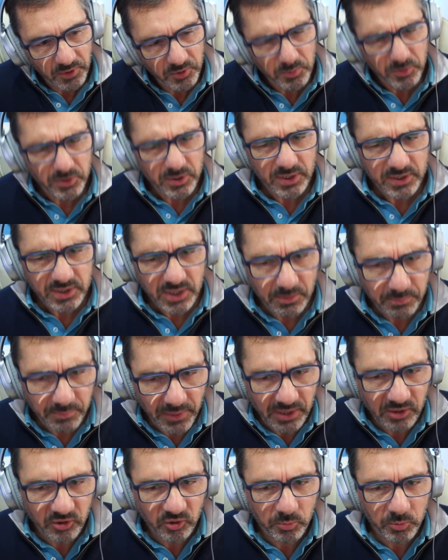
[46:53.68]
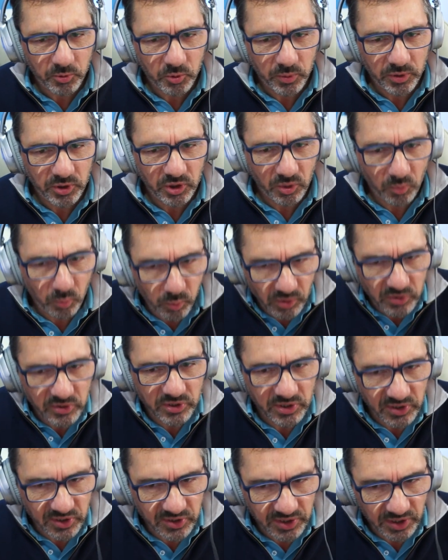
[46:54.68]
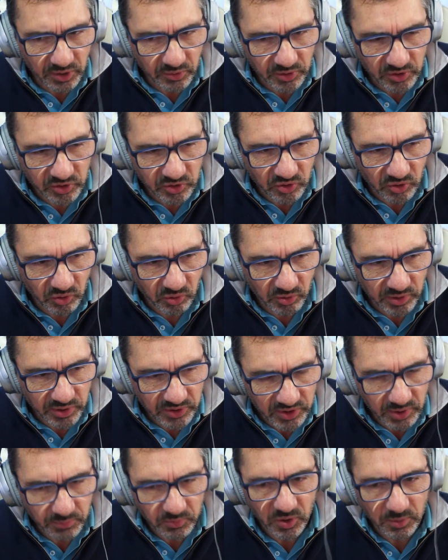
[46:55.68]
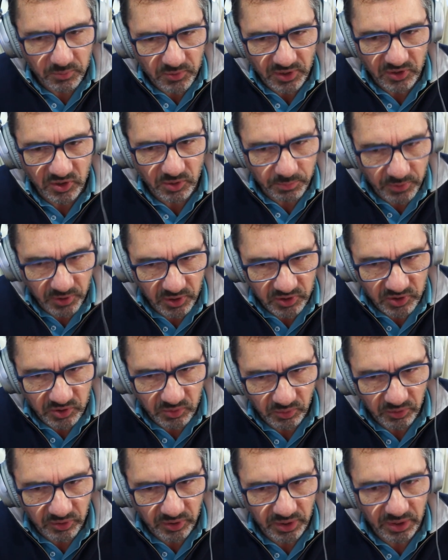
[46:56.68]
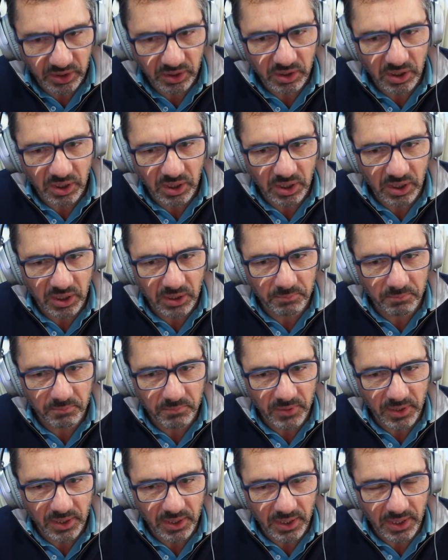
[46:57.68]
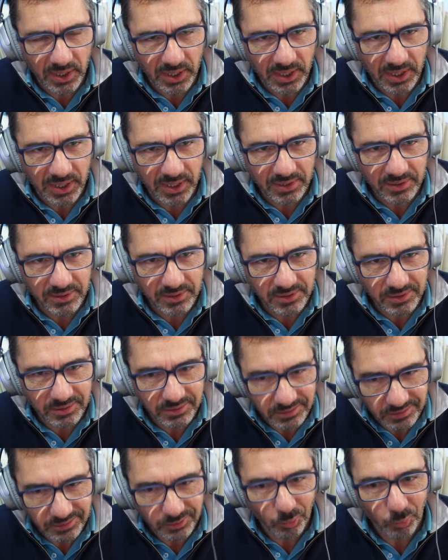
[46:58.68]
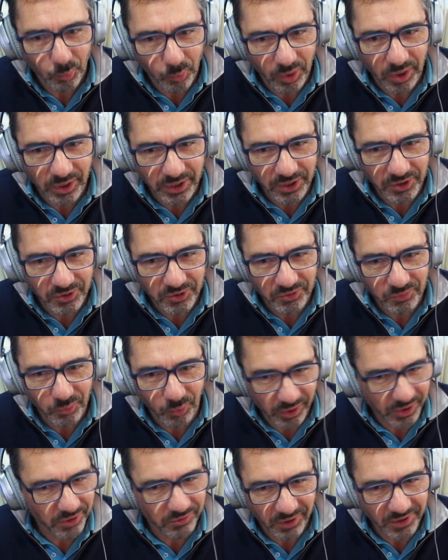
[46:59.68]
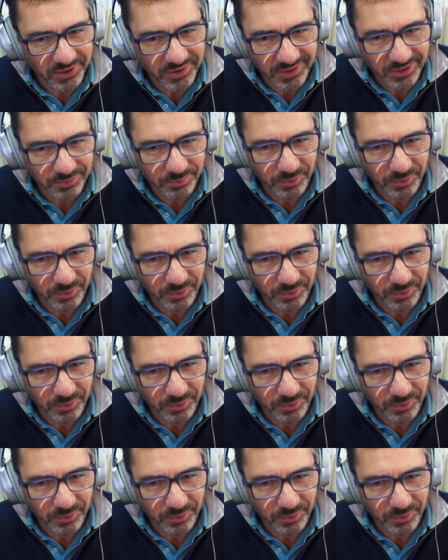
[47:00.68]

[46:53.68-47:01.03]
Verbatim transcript: i suppose that's that balance between you wanting to tell this story and sometimes that's a personal thing um, and why are you why are you writing this